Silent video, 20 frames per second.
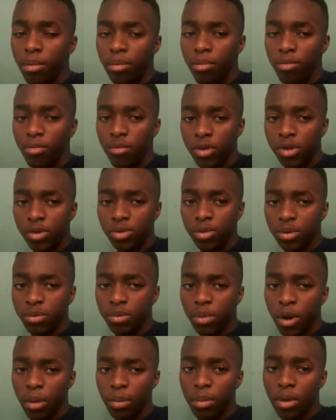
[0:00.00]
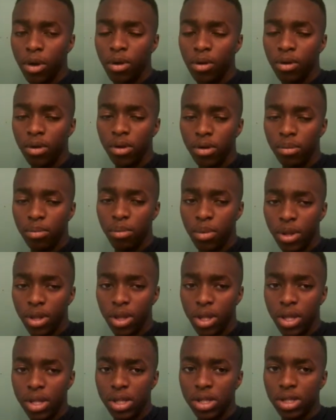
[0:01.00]
Vince was probably going to put
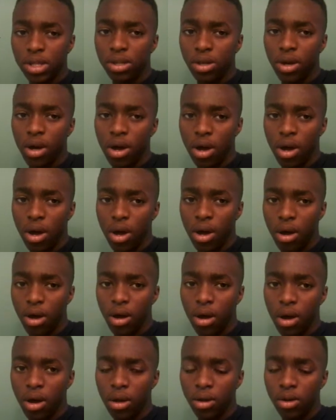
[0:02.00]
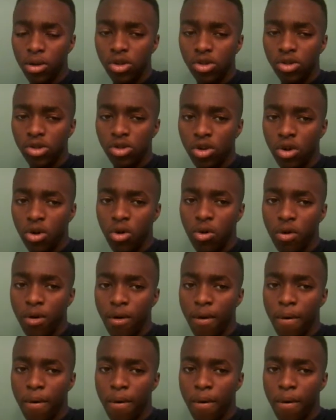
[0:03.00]
this on the show,